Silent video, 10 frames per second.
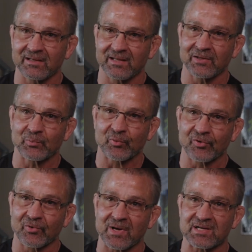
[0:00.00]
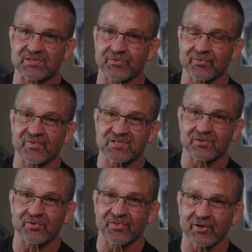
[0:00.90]
him progress through
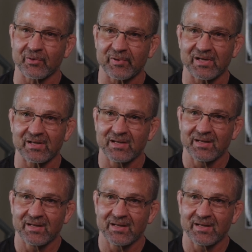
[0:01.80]
physical therapy,